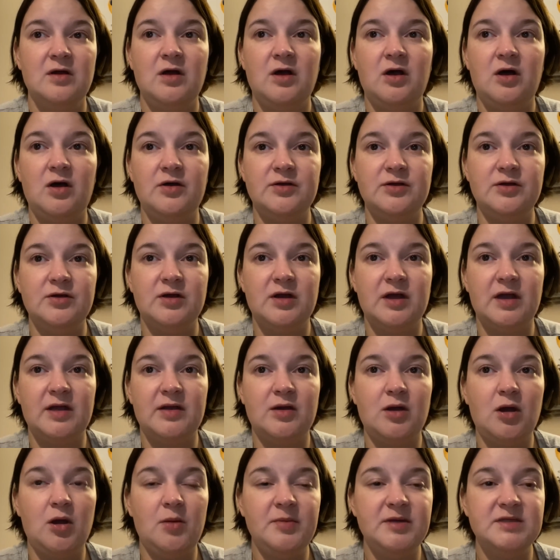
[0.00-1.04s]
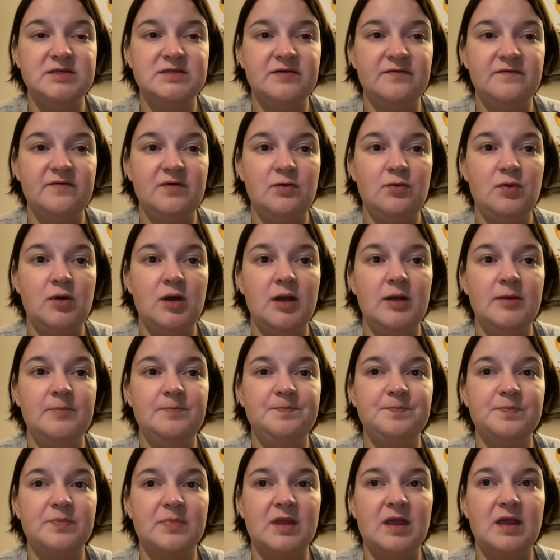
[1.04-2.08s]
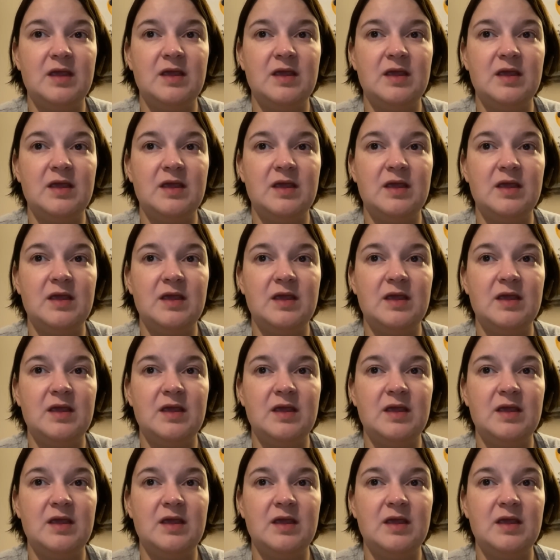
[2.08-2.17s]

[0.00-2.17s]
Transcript: all your kind comments, everyone.